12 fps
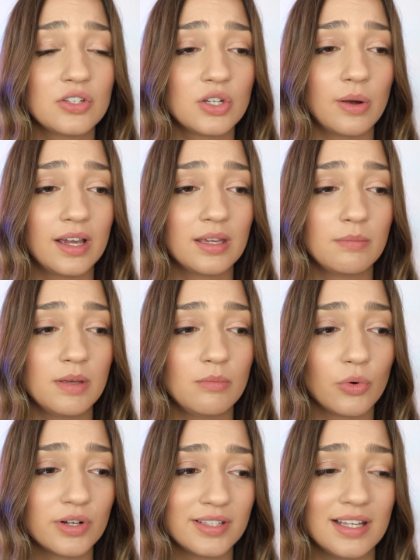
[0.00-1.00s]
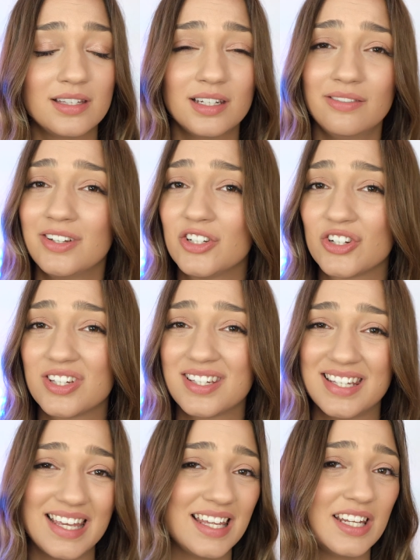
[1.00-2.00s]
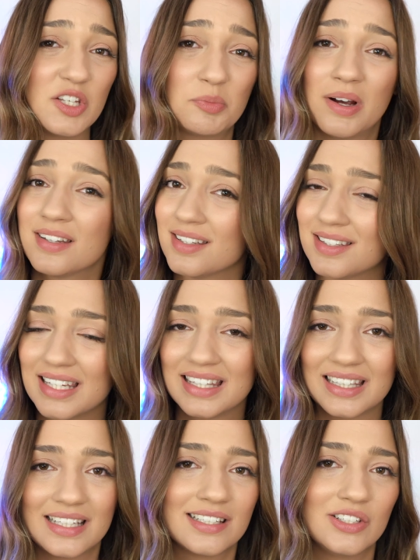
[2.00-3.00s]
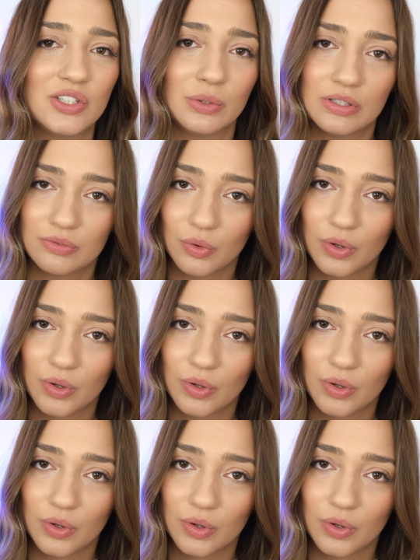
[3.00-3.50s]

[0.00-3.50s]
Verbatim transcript: so I can be more sensitive and just sit in his presence and listen to his